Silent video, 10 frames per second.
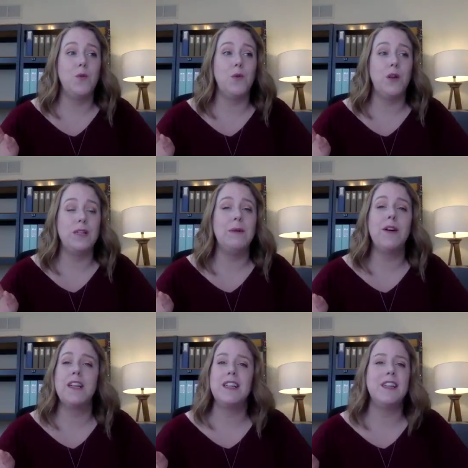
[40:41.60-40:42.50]
it's
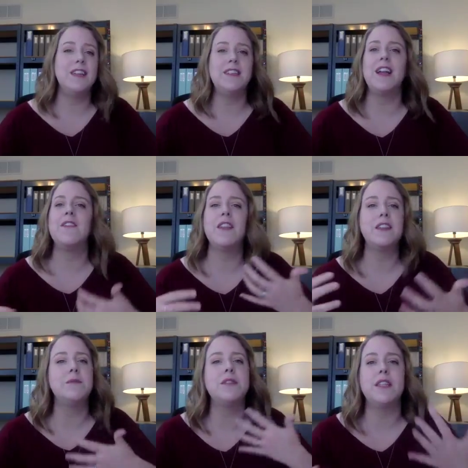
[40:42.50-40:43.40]
kind of
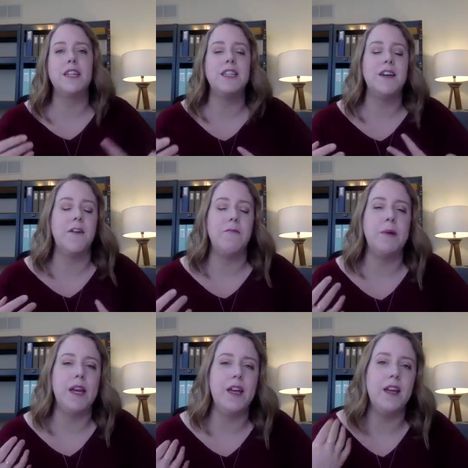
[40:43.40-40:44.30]
similar to the idea of
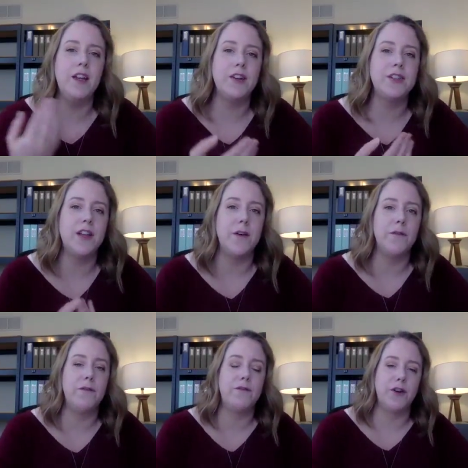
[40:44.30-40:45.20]
paying
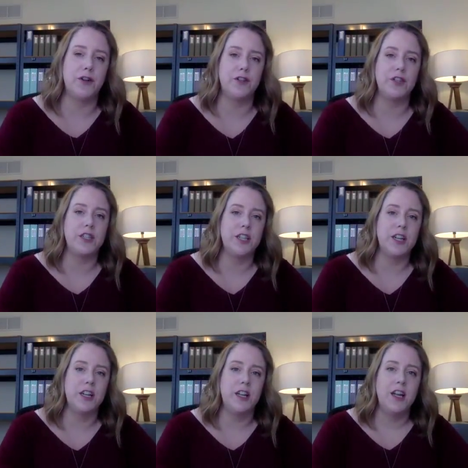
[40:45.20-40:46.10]
yourself first.
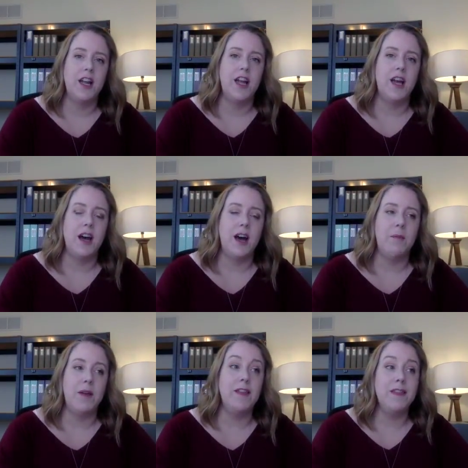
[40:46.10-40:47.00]

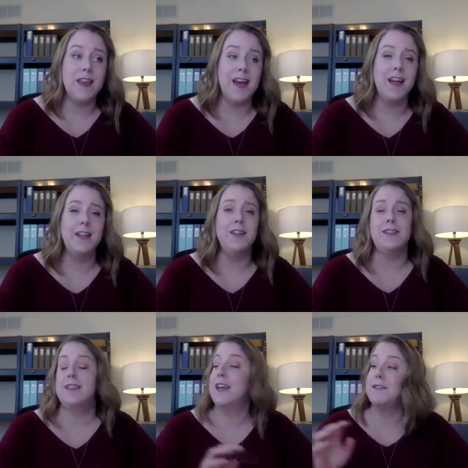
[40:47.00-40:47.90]
In the end, you
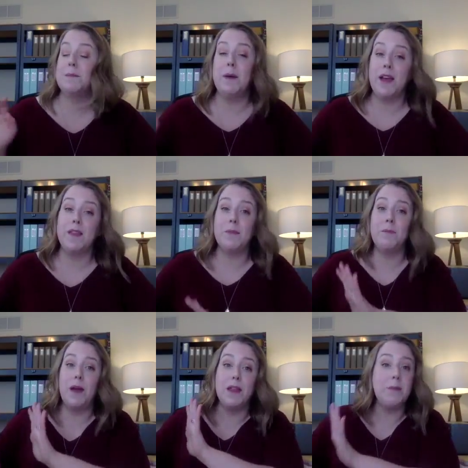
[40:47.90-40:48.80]
still have to pay the
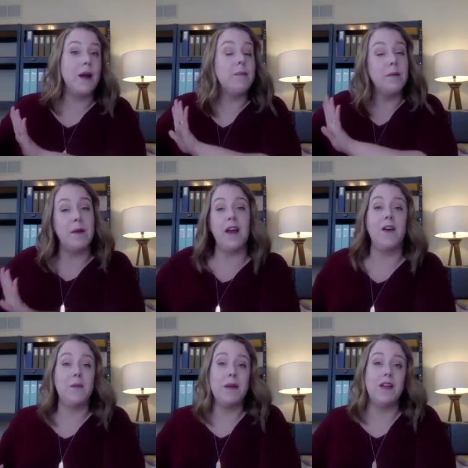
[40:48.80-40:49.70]
piper and pay
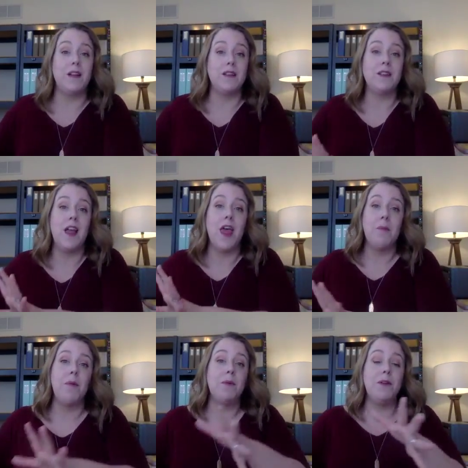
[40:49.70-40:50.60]
all the bills.
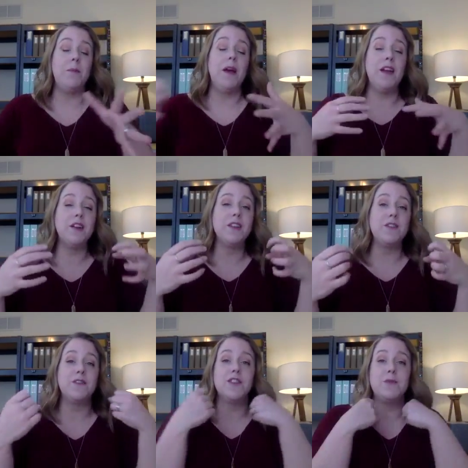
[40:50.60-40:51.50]
But when you pay
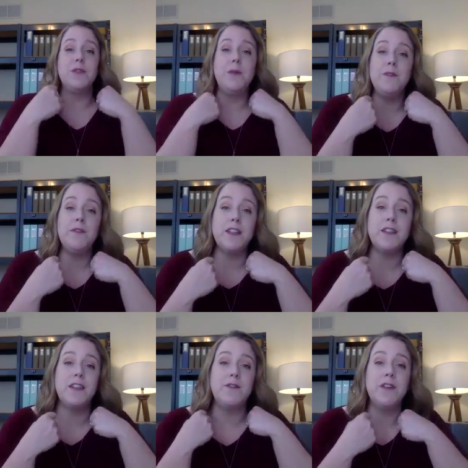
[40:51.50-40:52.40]
yourself first, when you
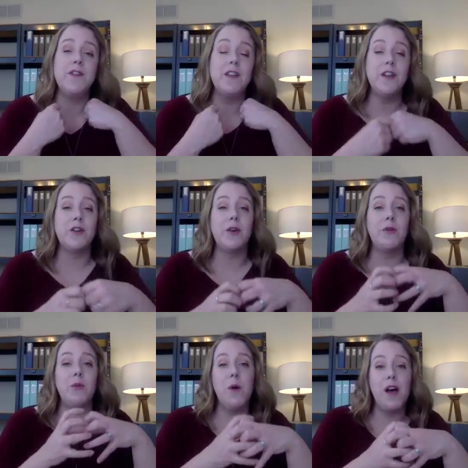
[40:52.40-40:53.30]
invest in refilling your
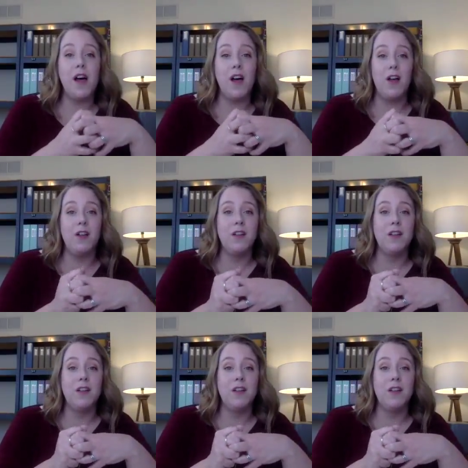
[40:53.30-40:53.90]
own well,